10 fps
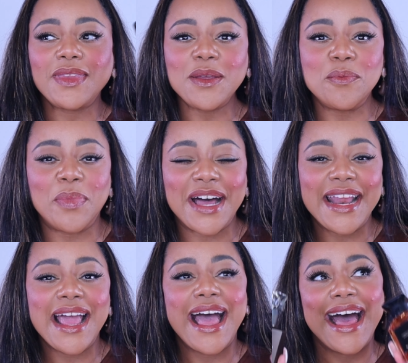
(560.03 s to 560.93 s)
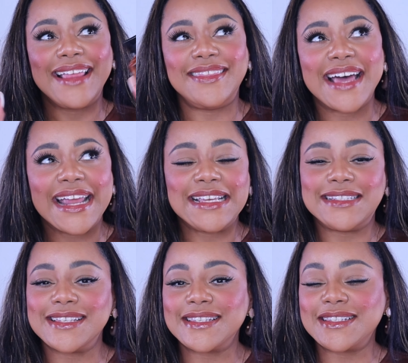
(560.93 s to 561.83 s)
But at that, it
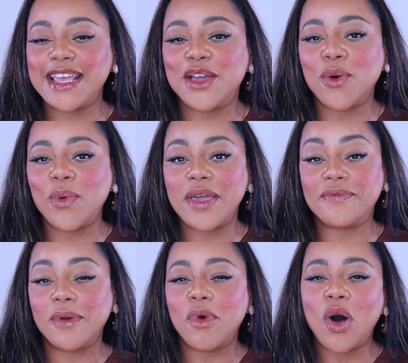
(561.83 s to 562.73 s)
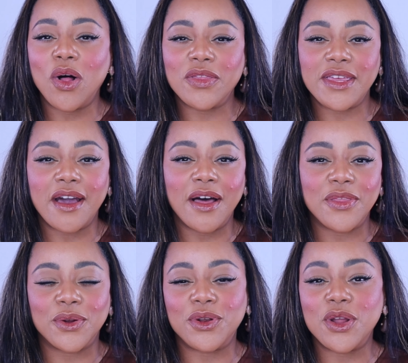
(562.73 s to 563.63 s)
doesn't take away from all the
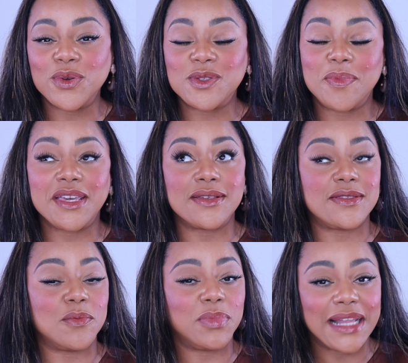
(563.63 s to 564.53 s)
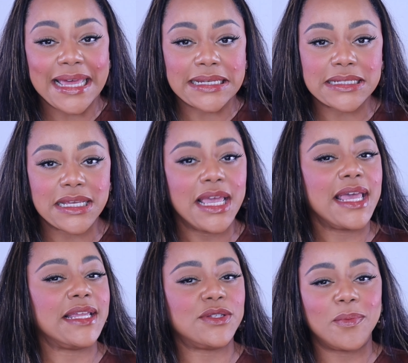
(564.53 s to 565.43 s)
other notes because the blend
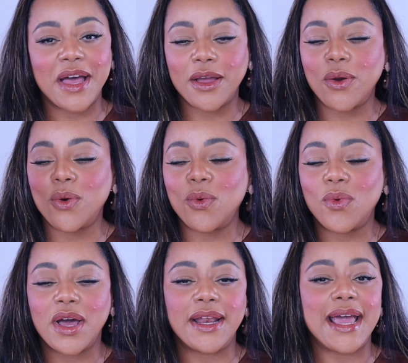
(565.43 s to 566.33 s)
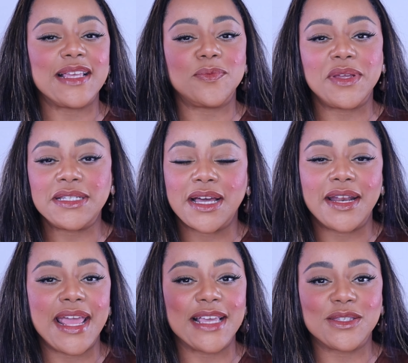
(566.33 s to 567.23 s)
in Tobacco 01 has been
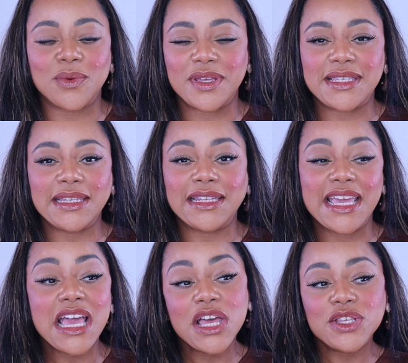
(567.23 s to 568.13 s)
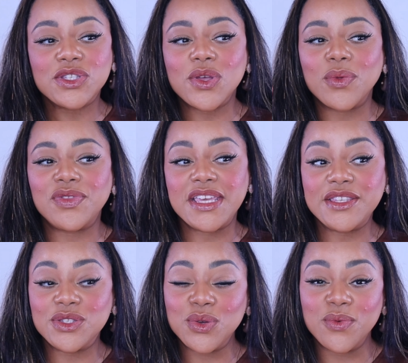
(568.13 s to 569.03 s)
done exquisitely. So
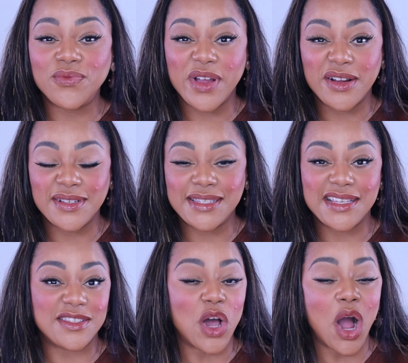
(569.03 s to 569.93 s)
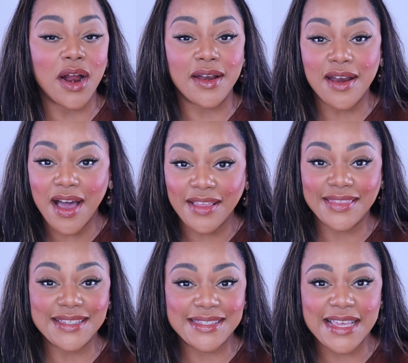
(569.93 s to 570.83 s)
these 2 fragrances are
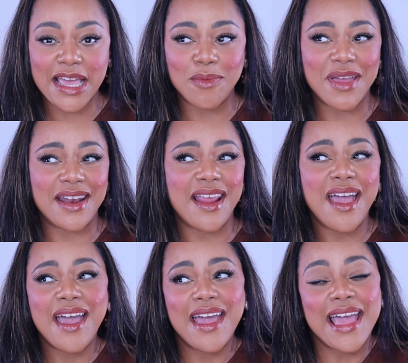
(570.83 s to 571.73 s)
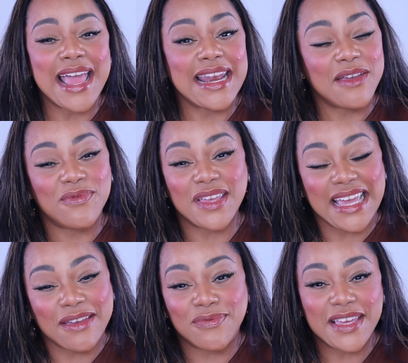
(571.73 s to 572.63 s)
not the same. And
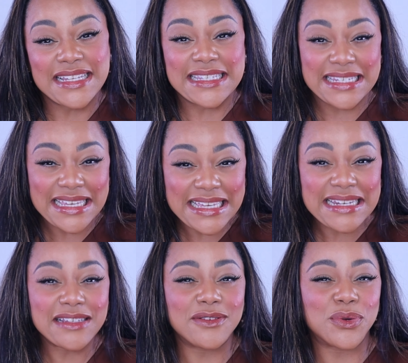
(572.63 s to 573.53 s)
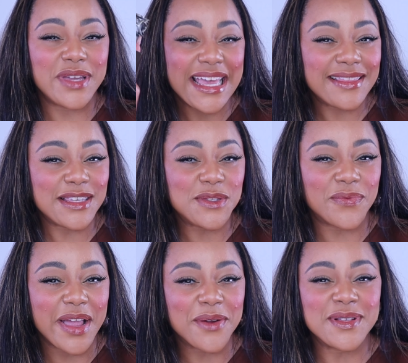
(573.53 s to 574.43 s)
if they did create this
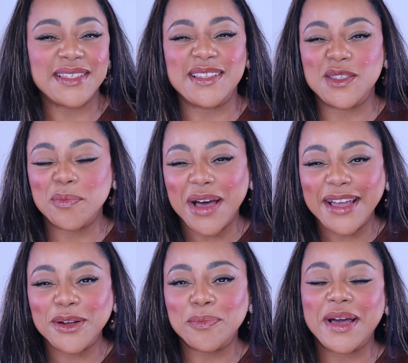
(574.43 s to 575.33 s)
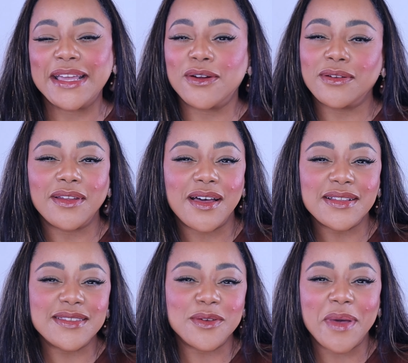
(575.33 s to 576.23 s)
fragrance inspired by
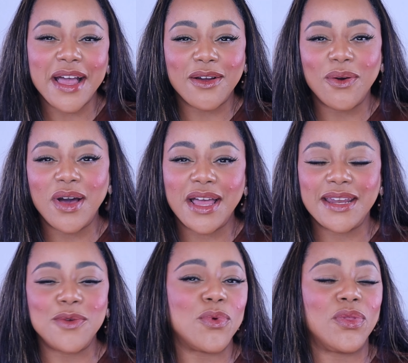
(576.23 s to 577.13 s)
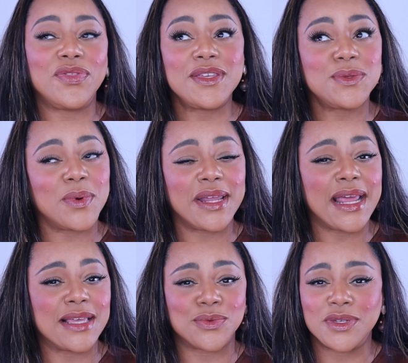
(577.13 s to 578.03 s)
Guerlain's Tobacco Honey, well, this one
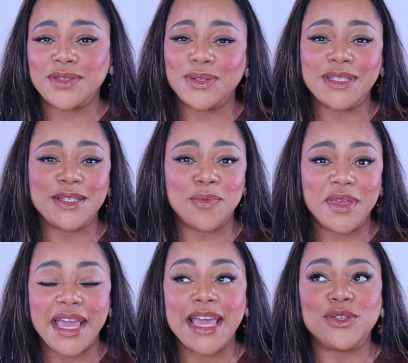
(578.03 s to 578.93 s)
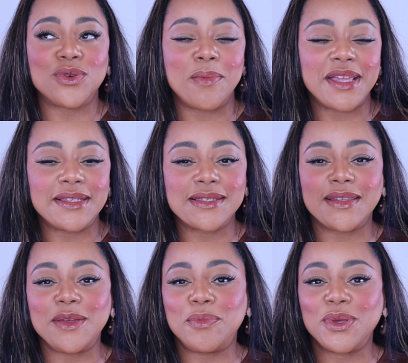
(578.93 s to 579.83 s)
has resulted to be a
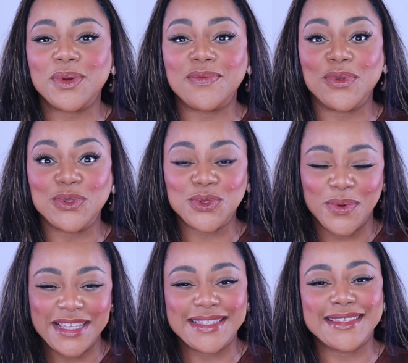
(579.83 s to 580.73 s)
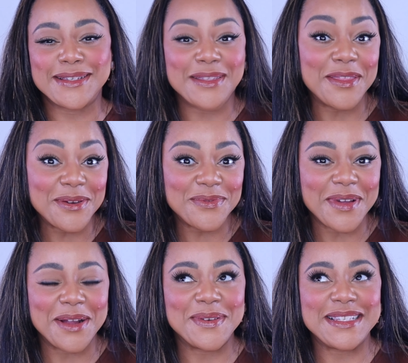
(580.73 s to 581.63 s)
tremendously beautiful twist. Another
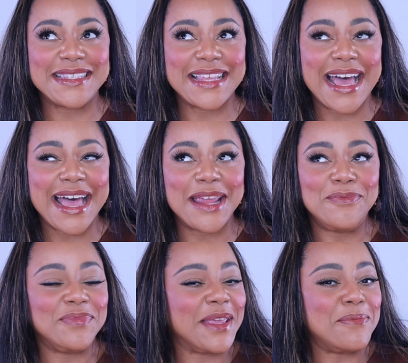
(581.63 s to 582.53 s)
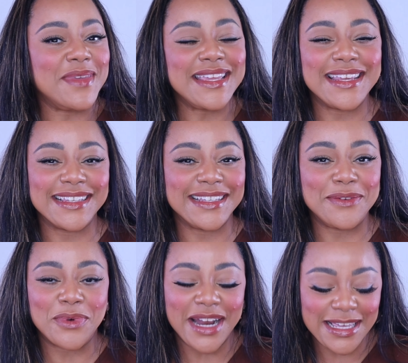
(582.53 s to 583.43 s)
fragrance that immediately
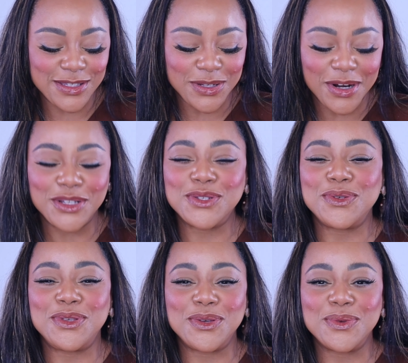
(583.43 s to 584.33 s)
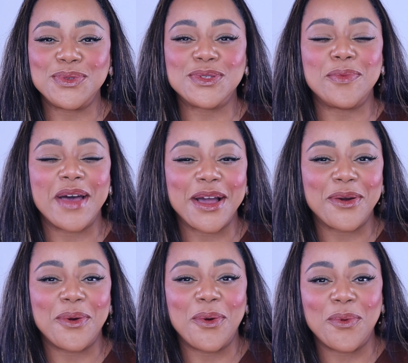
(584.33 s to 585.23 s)
when I started to use
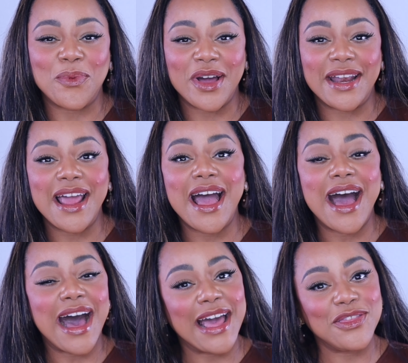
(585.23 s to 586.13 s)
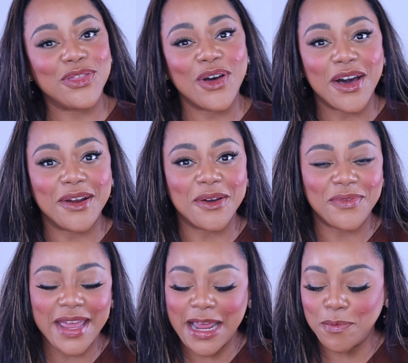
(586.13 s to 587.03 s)
Tobacco 01, I thought of,
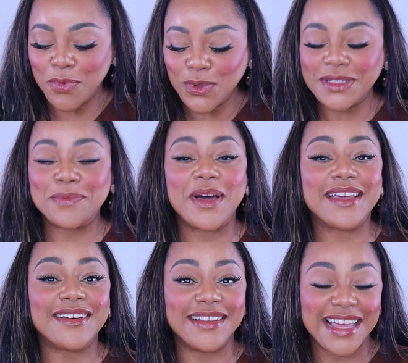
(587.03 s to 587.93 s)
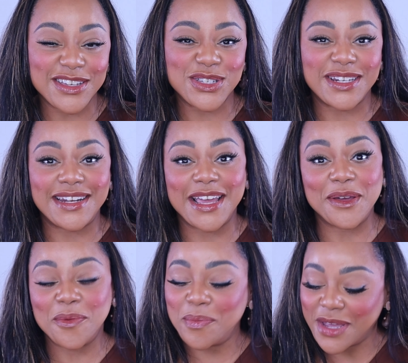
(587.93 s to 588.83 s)
and I pulled in my collection and I
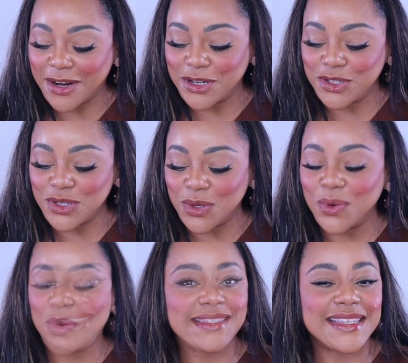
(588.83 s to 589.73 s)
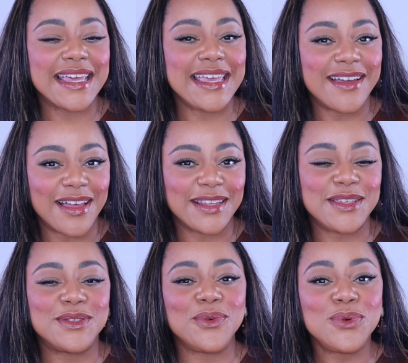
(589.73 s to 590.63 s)
compared it to, is
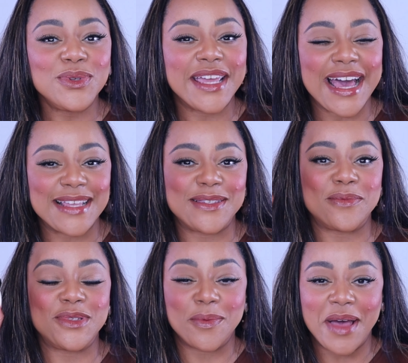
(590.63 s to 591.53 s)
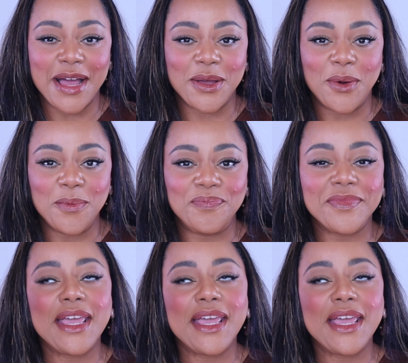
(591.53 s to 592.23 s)
Kayali's Oudgasm Tobacco.